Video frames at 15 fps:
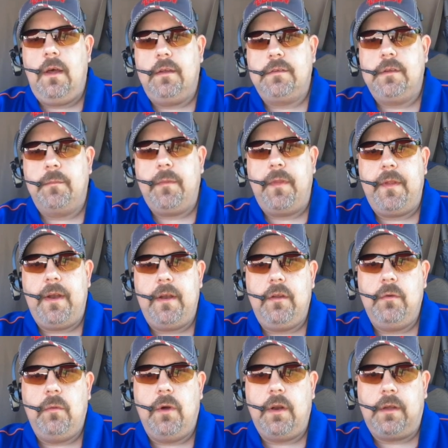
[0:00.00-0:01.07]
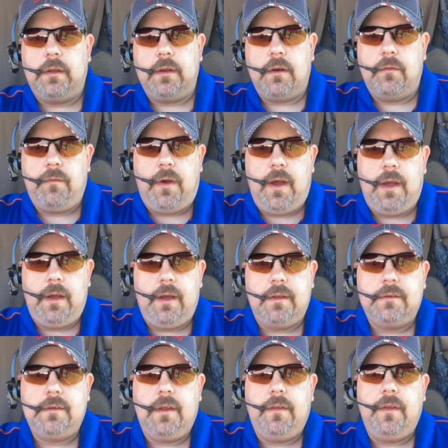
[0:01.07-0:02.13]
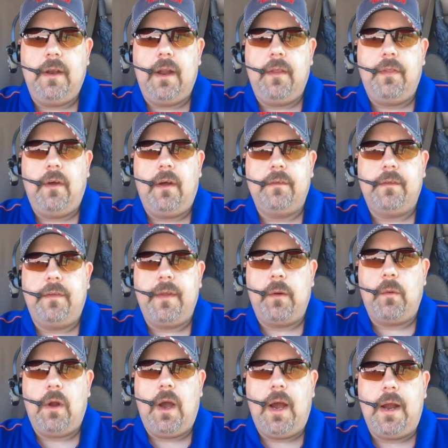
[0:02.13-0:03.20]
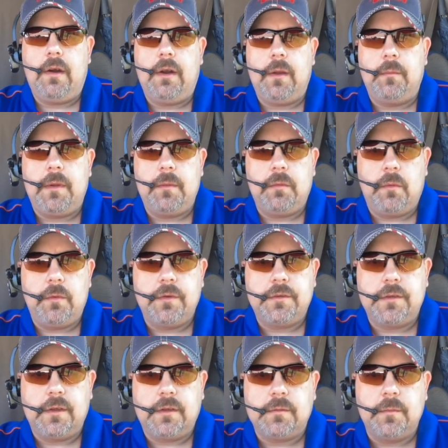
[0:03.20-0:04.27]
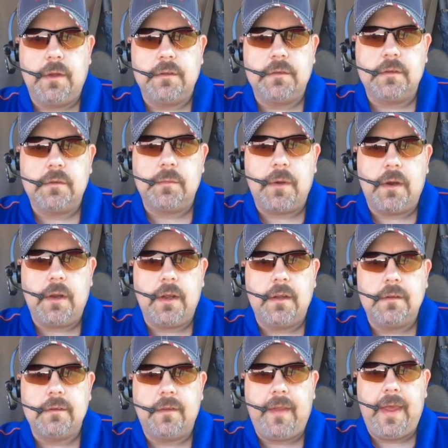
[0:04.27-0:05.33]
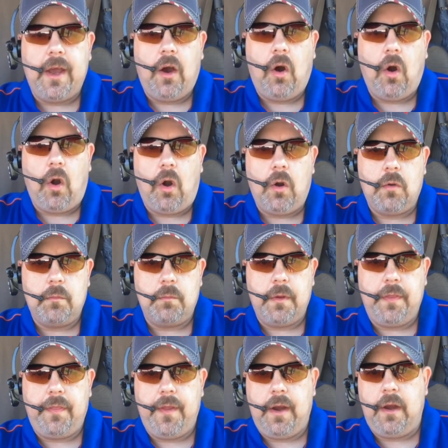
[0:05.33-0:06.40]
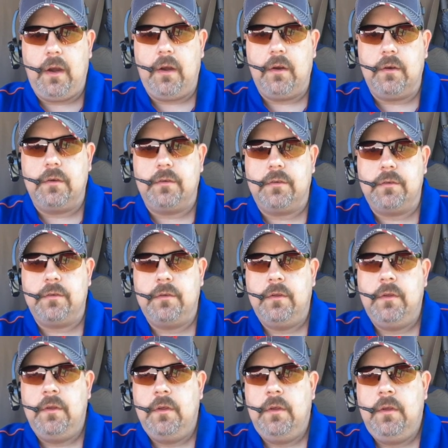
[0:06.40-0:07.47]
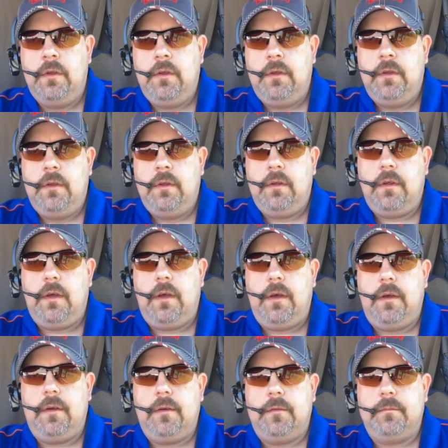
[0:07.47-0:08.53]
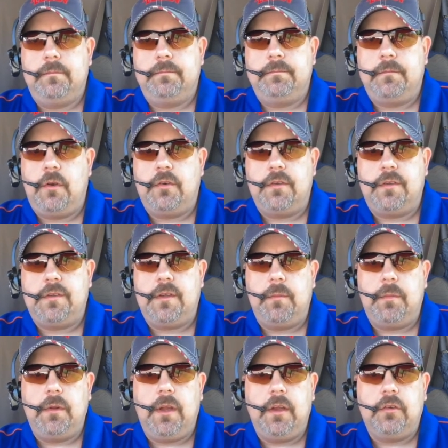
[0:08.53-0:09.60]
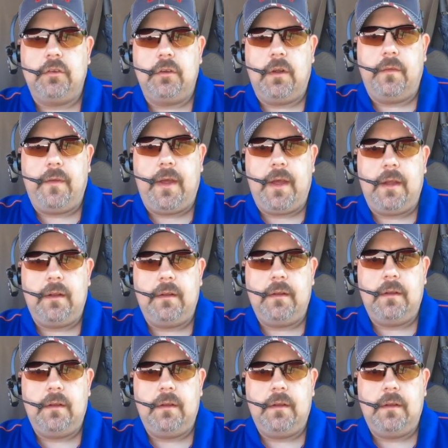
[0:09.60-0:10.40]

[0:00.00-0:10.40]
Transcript: Something that I do want to clarify, I said that I thought that they were hiring people with 6 months experience. They are, but there's a stipulation on that.